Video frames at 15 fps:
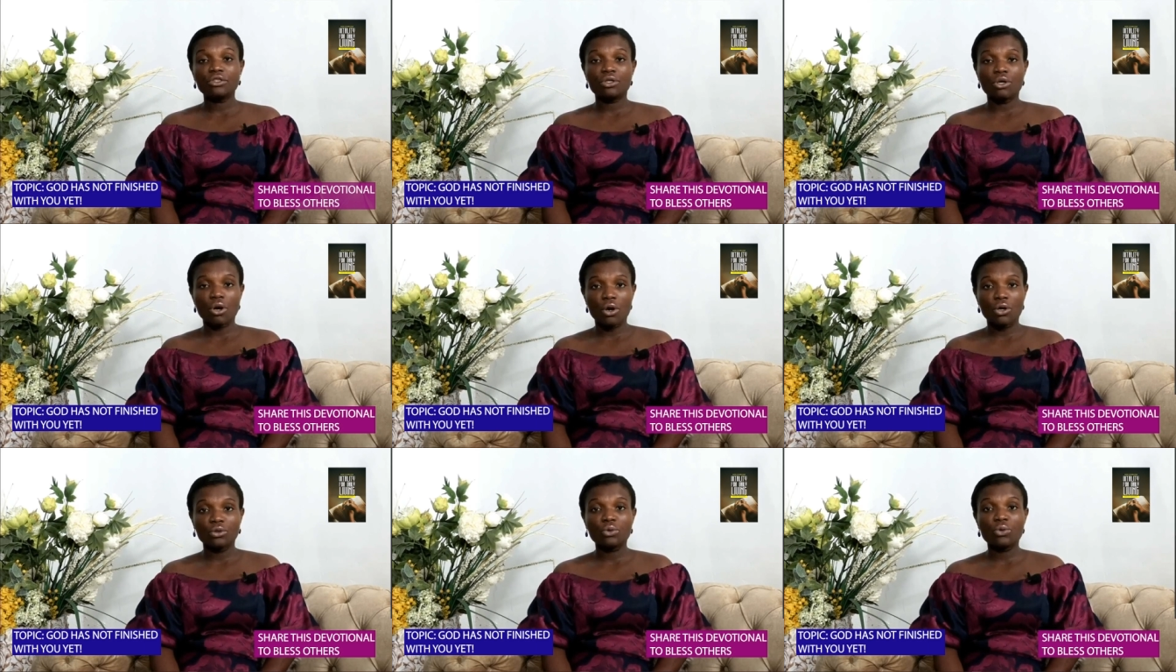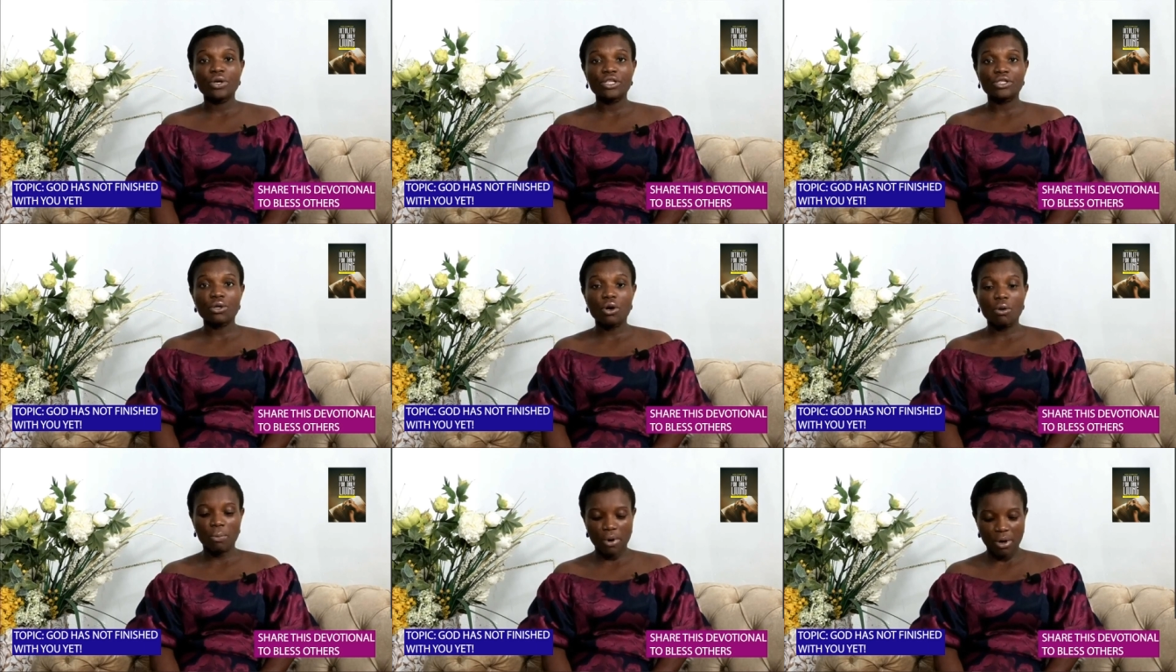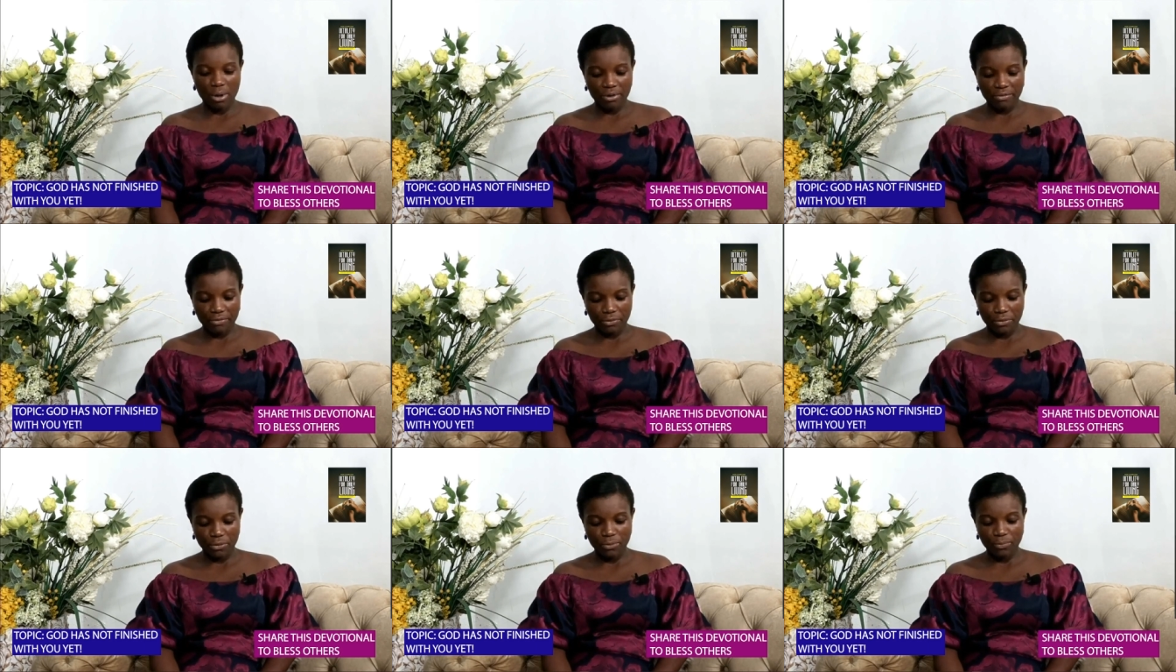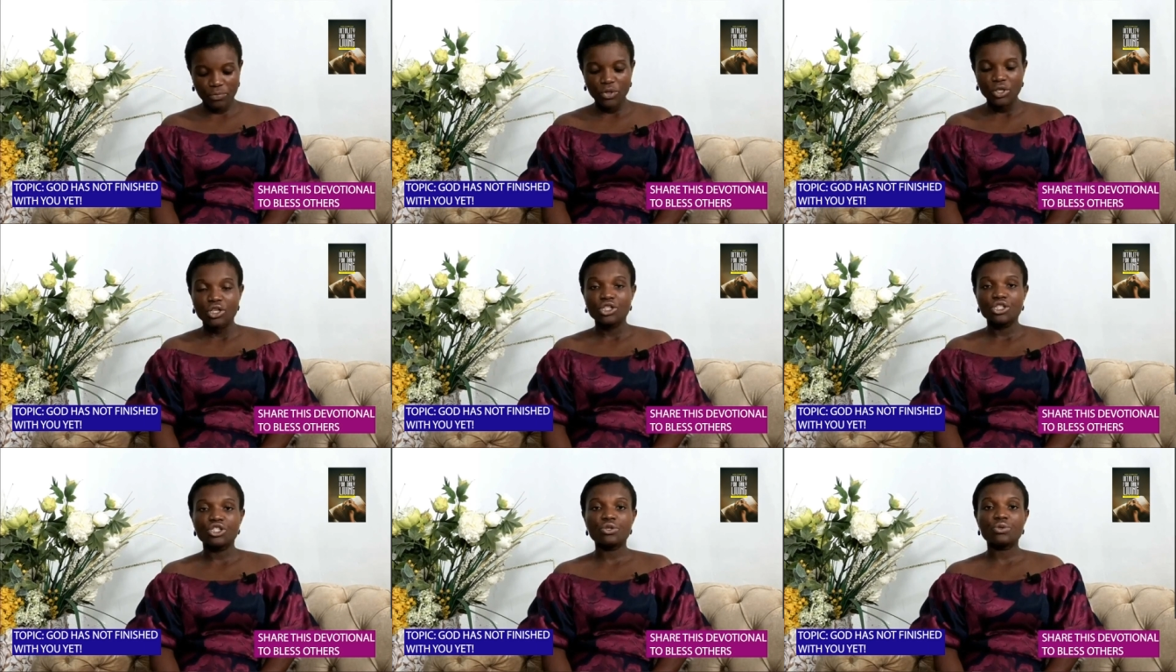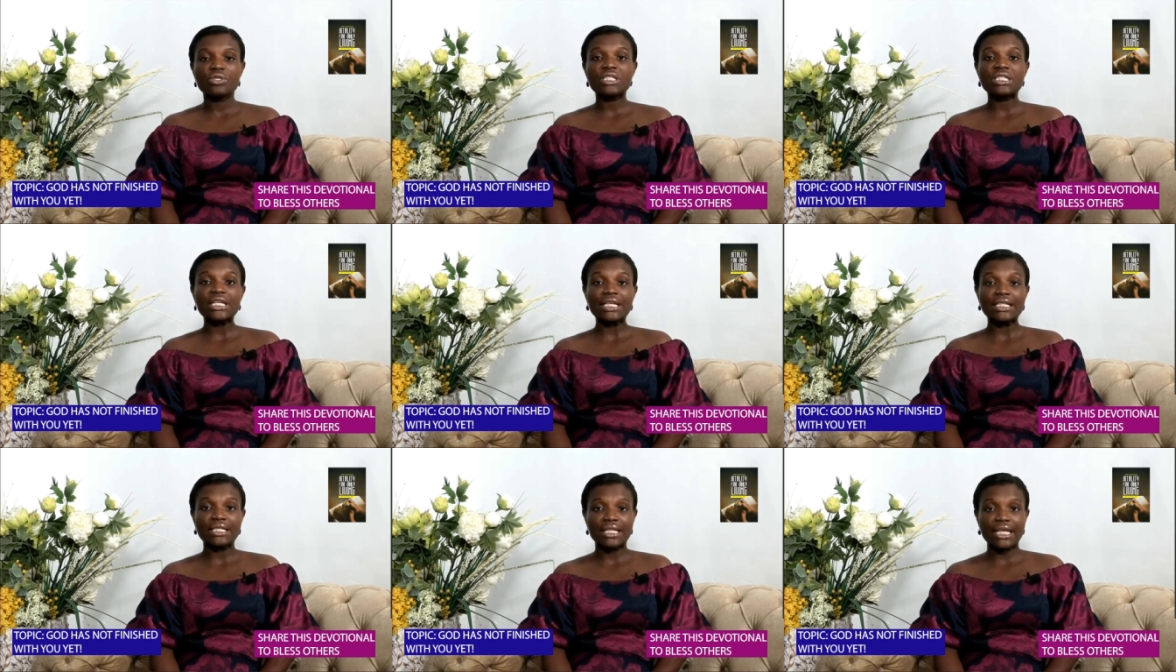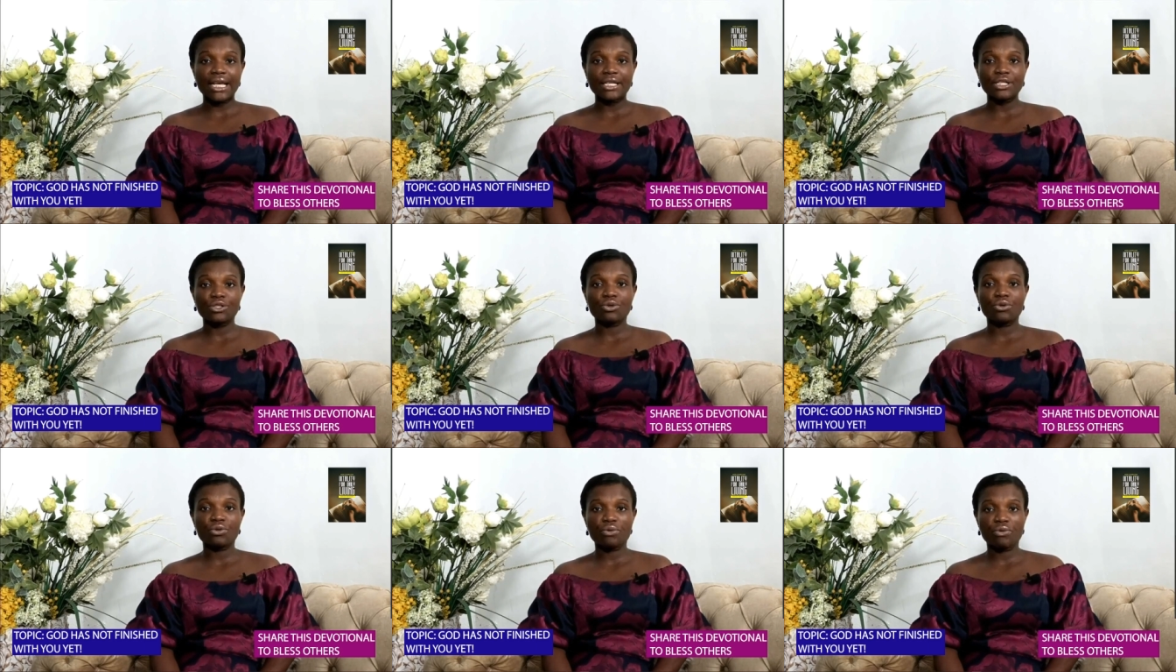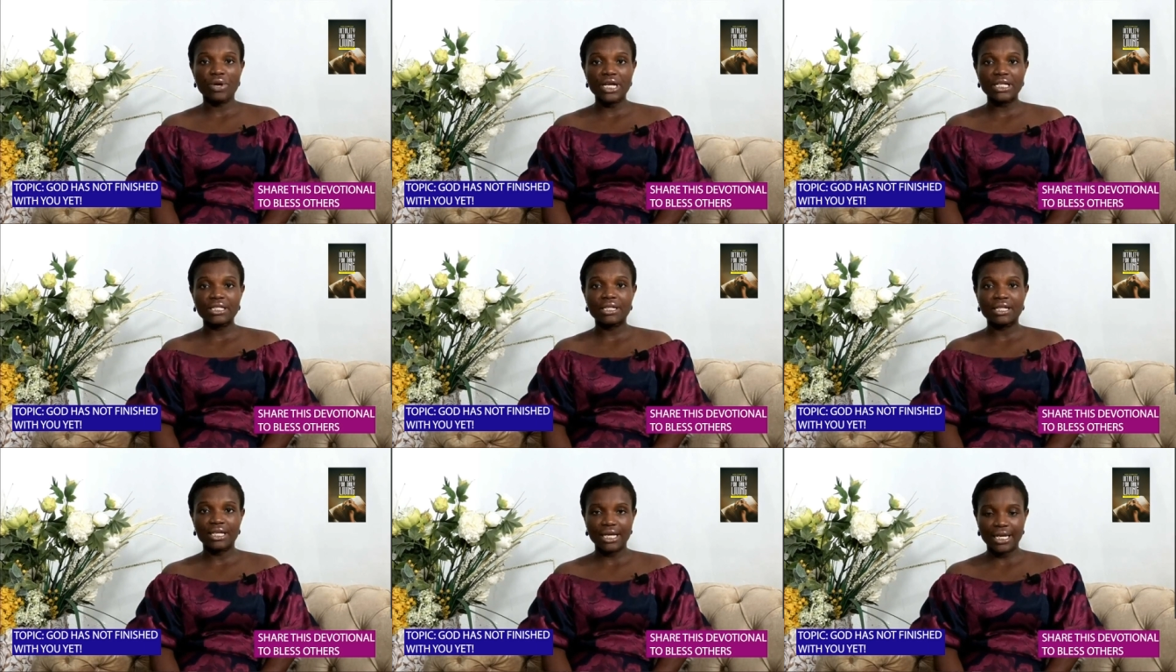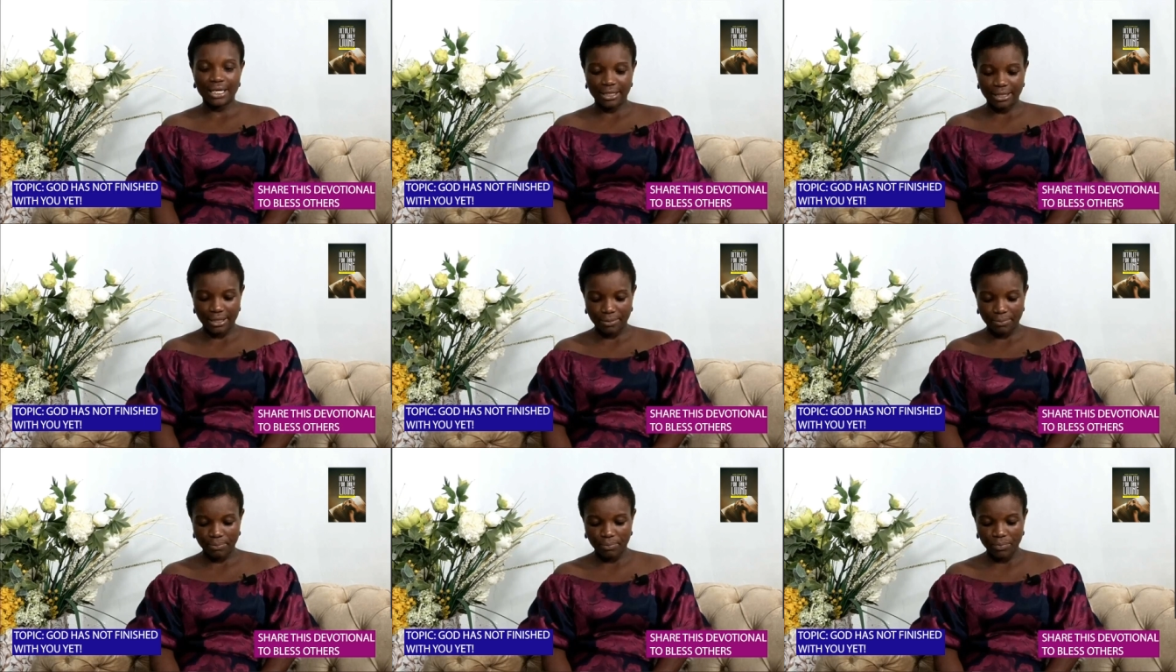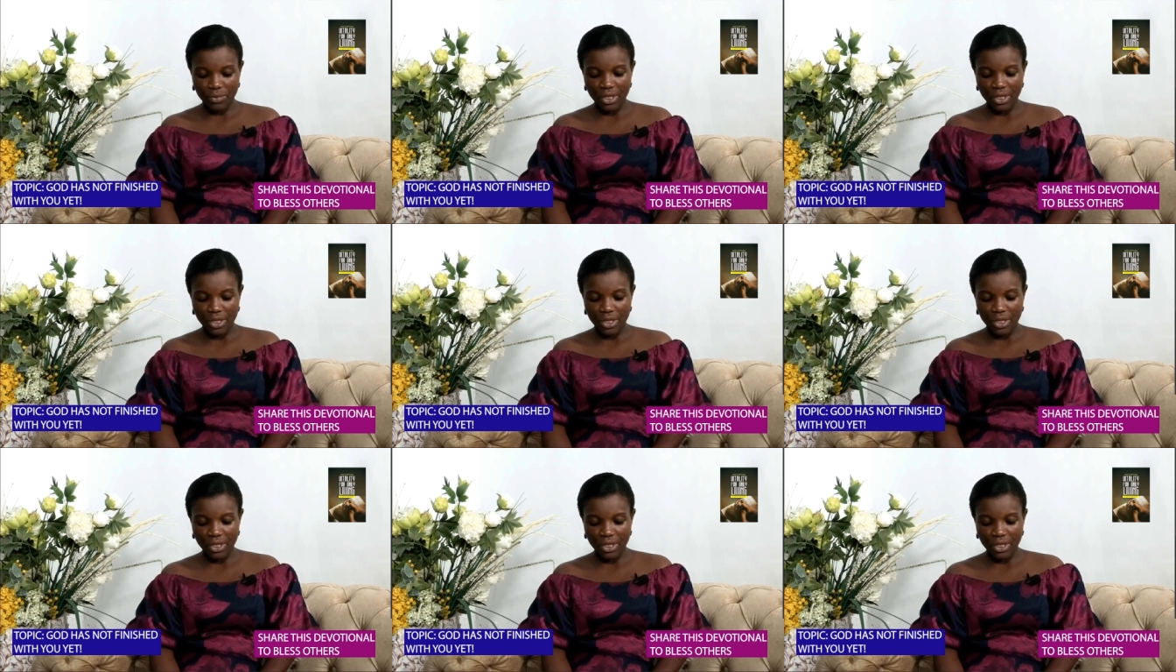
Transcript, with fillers: Even God, who is all powerful, used six days to create the earth.